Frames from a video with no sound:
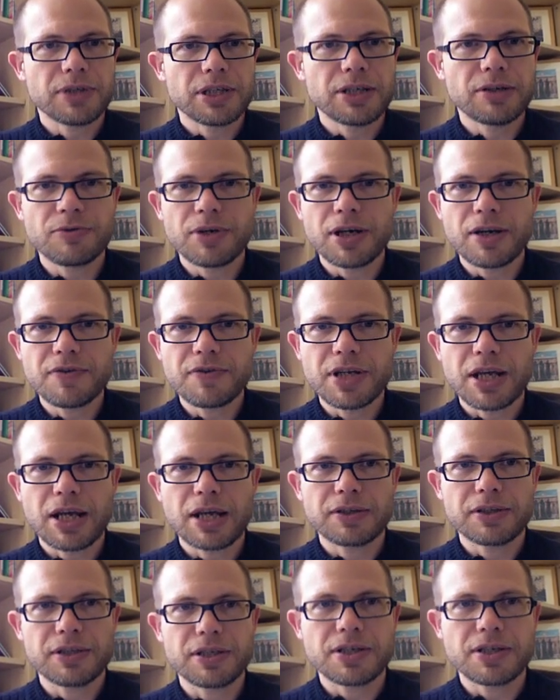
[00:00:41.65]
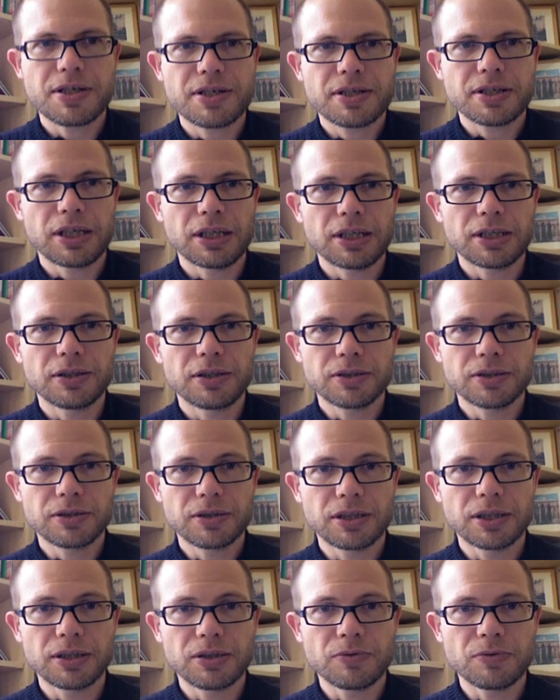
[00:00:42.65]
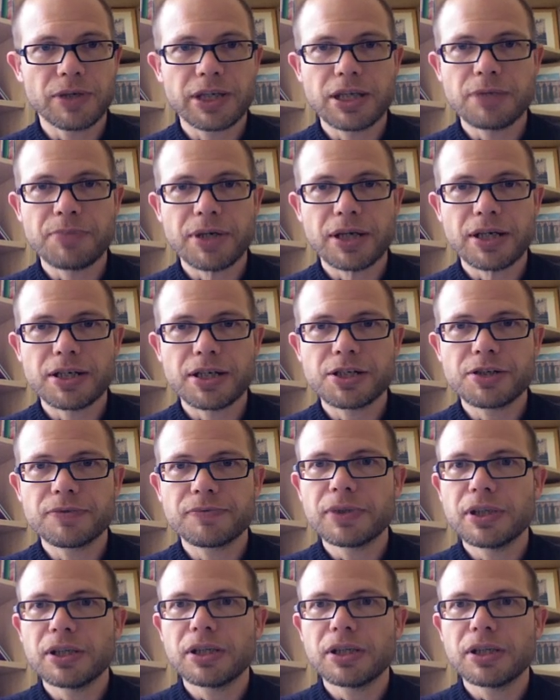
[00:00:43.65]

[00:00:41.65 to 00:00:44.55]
He arrives at this uh, uh, wiki page,